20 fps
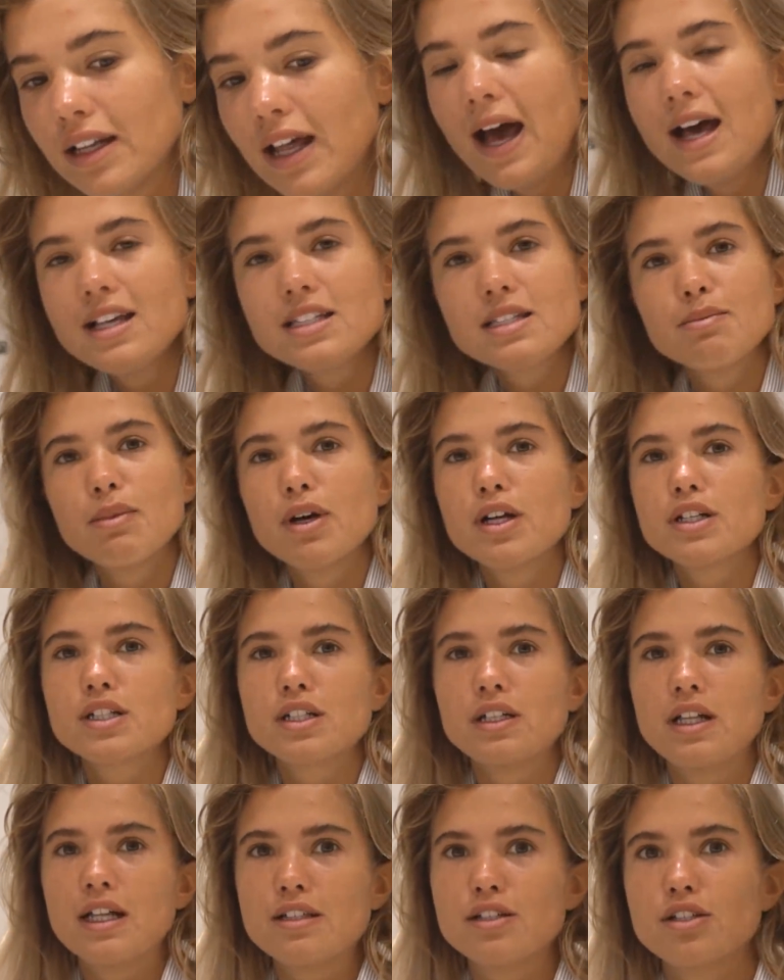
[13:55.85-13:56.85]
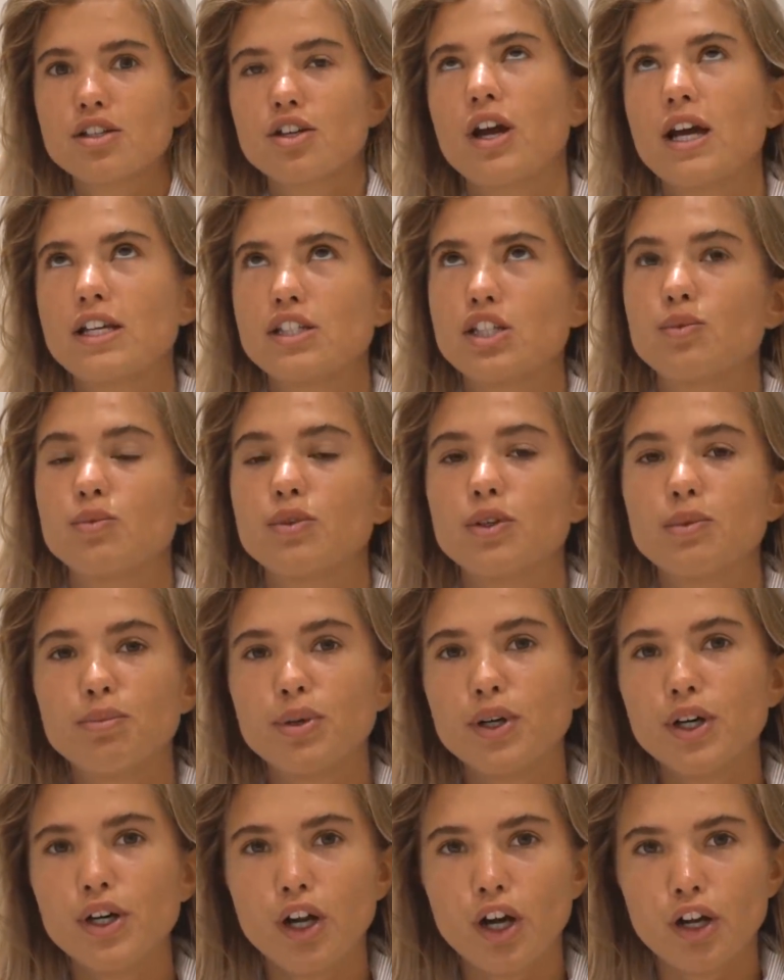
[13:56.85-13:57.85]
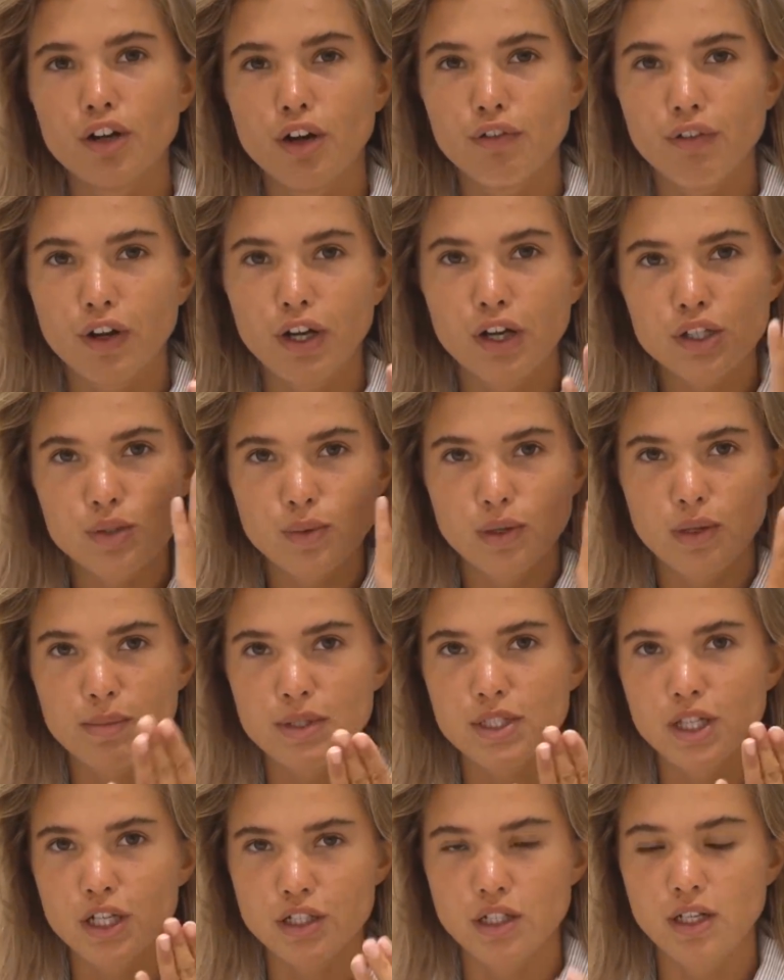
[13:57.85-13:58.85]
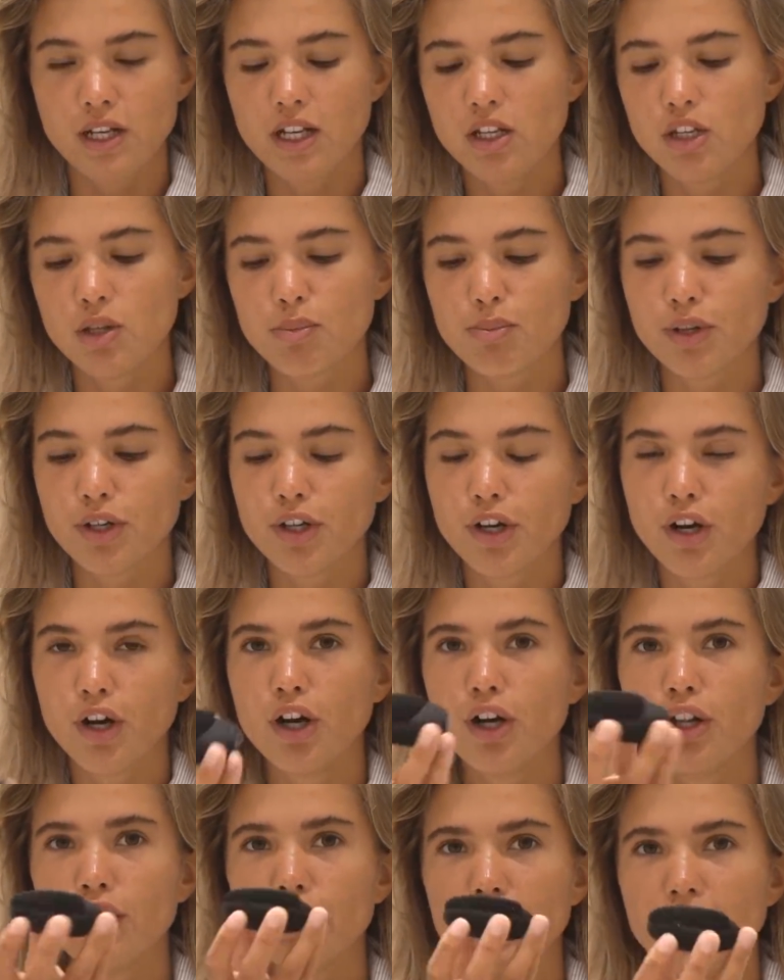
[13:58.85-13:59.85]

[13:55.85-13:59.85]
as much cleanser as you would put on your fingers when you massage it in, you put on